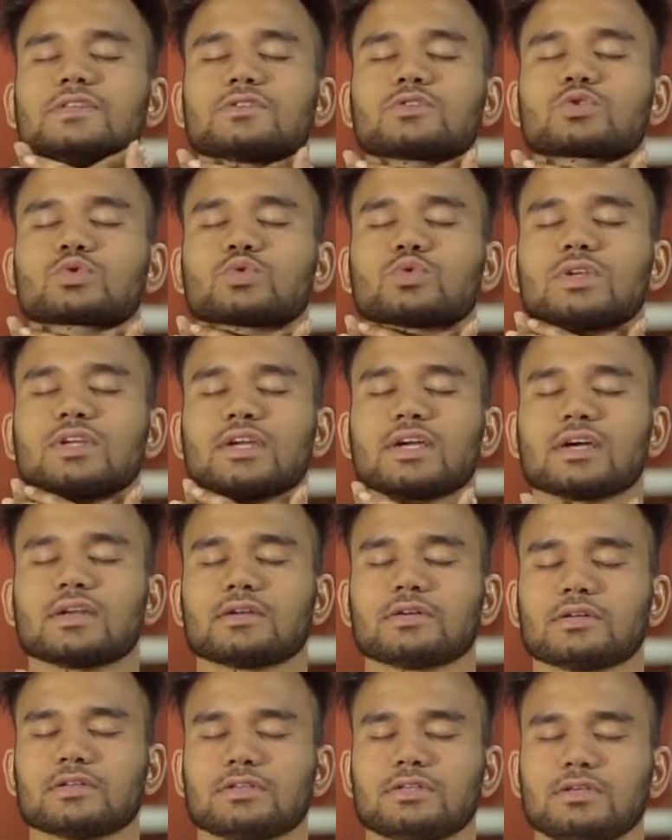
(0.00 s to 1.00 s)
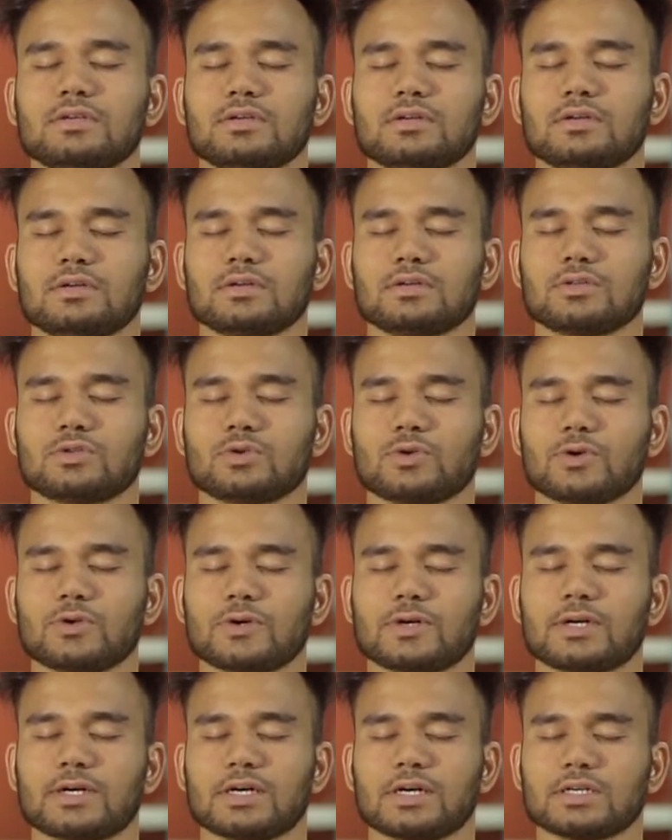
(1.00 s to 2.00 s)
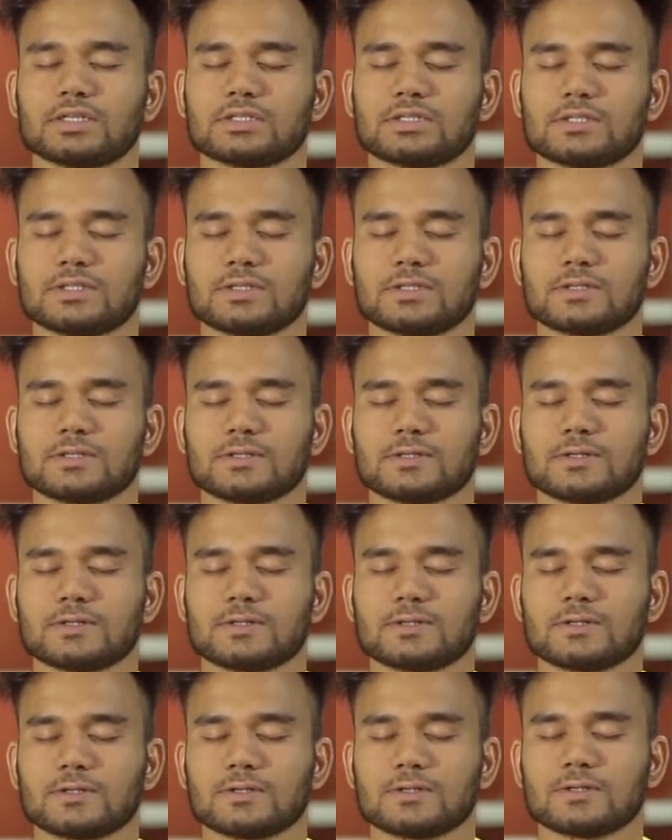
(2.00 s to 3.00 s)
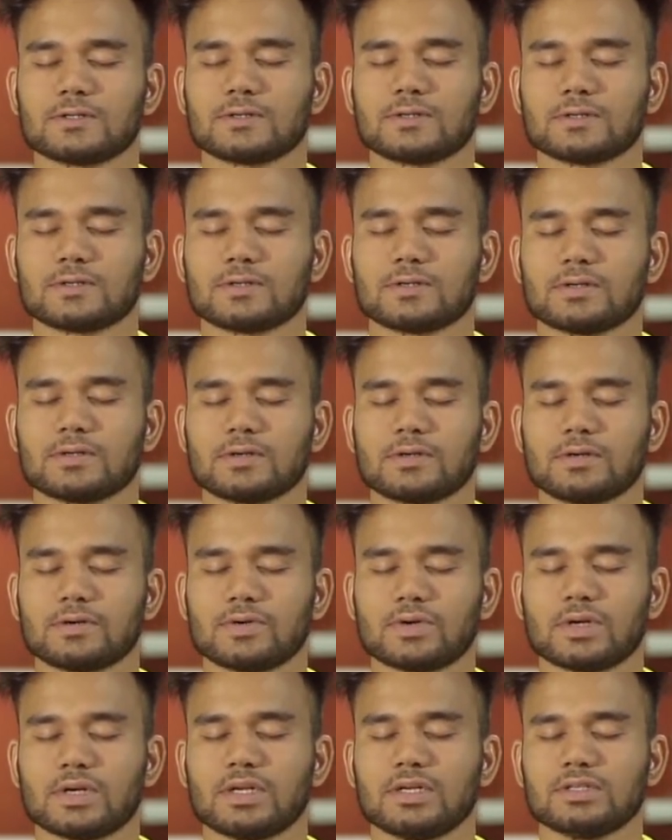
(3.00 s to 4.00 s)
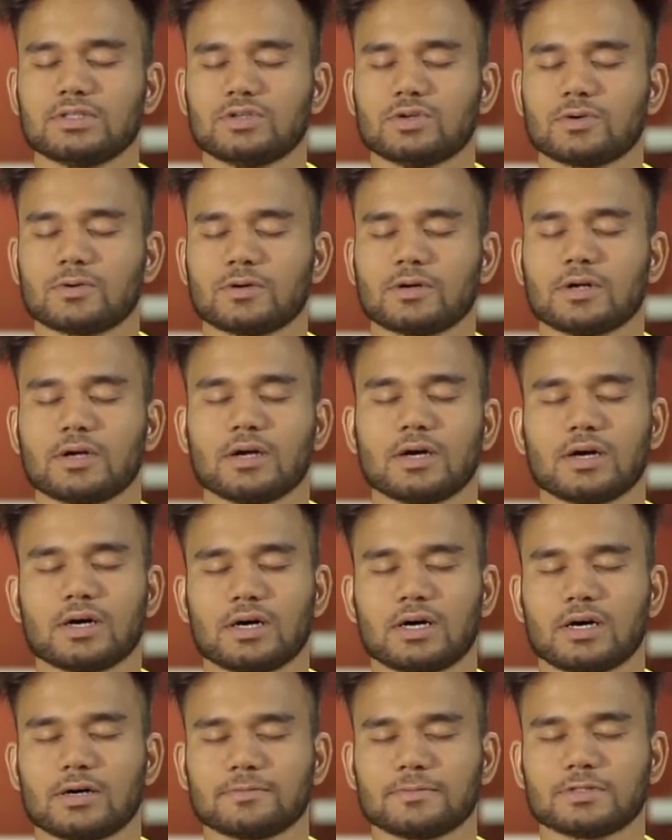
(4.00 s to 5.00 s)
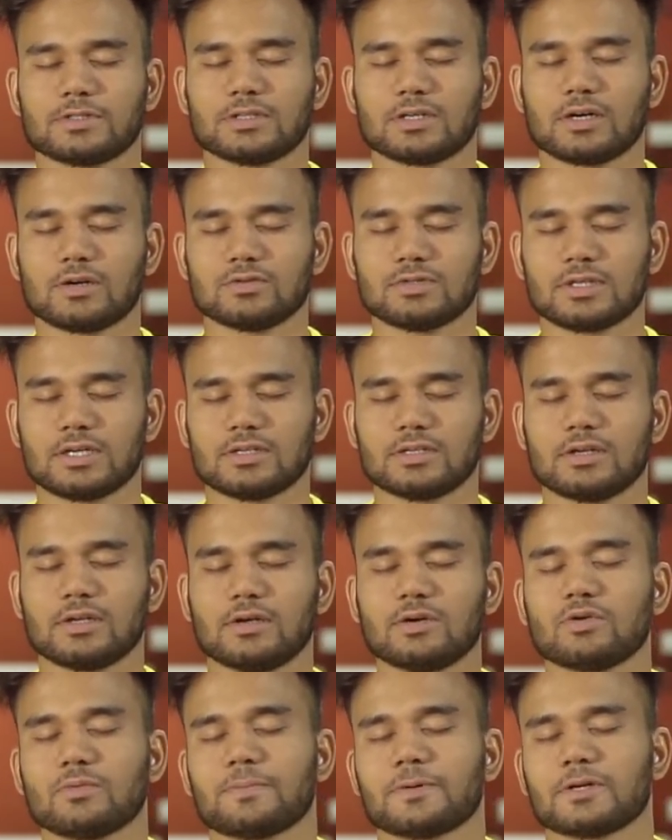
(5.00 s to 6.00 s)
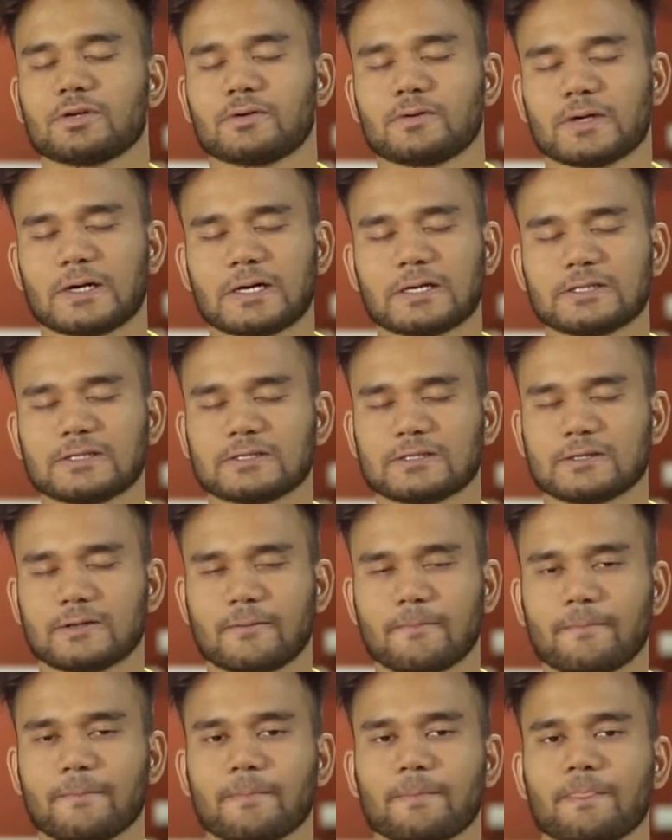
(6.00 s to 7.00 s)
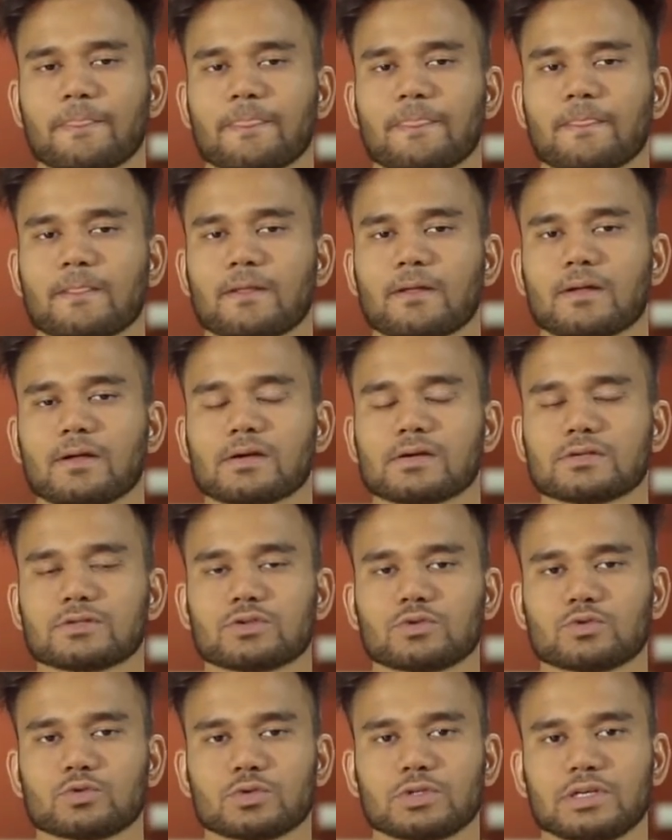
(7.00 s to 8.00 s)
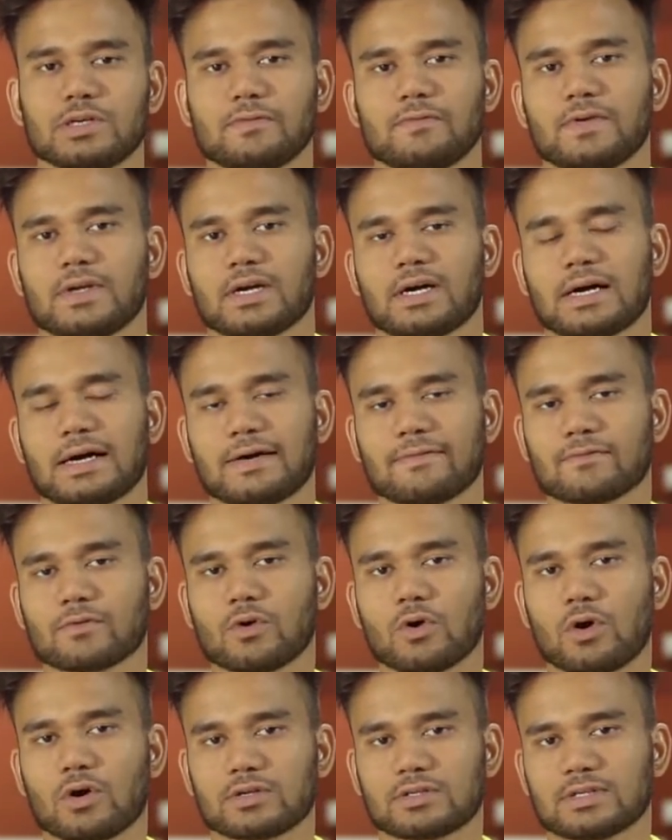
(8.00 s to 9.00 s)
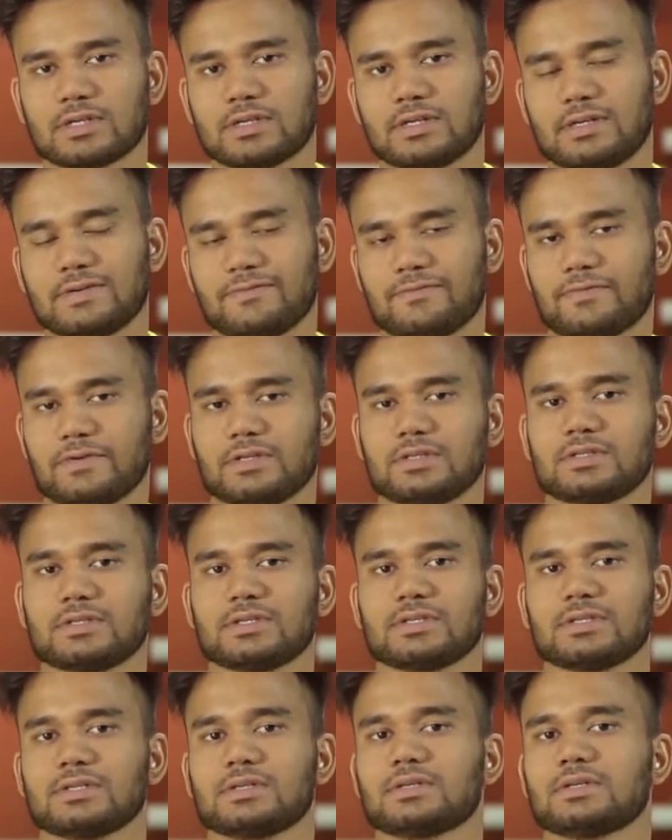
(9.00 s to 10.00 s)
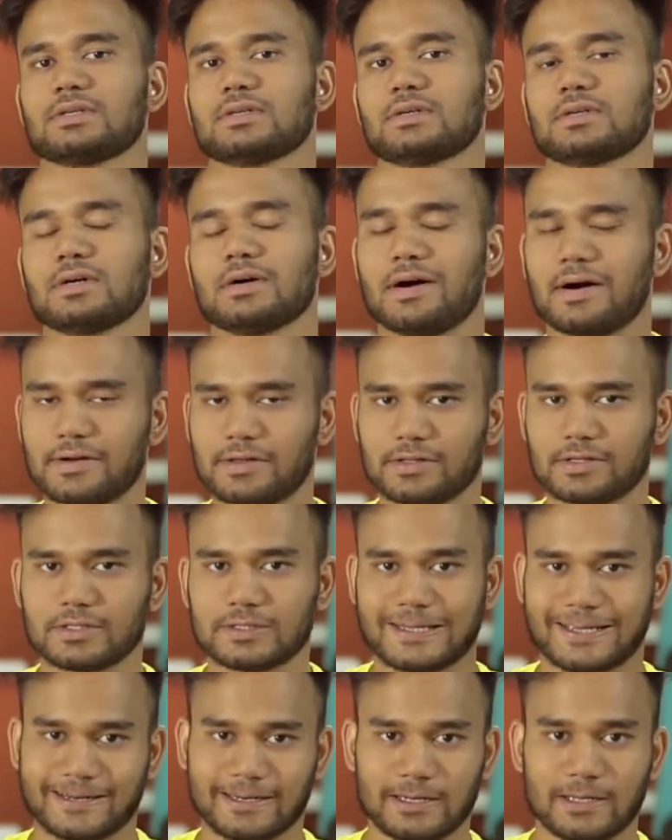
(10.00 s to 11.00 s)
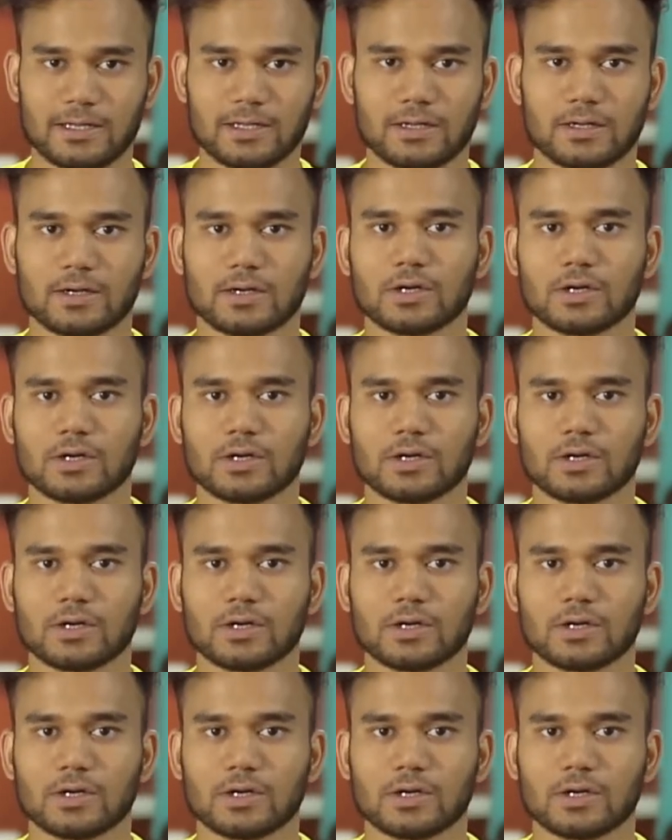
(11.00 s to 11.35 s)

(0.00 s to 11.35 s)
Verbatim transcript: the soothing energy through your heart. Release your arms down, gently open your eyes. So today we have got a different, another technique